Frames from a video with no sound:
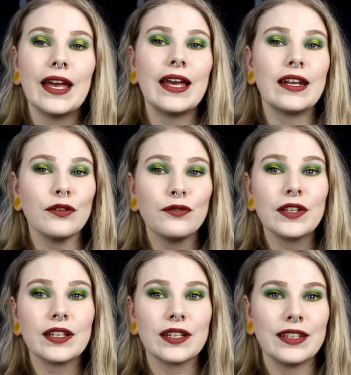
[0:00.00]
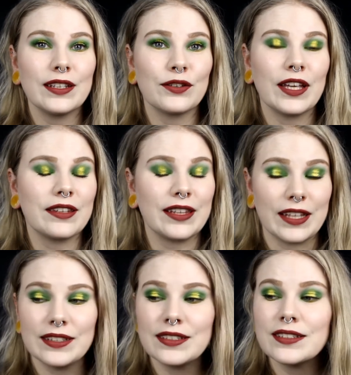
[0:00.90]
and I think I need to get
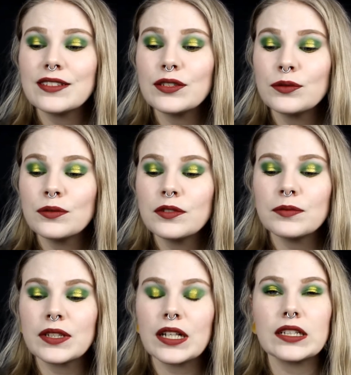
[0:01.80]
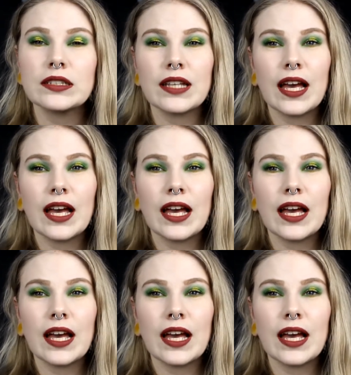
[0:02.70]
glasses soon because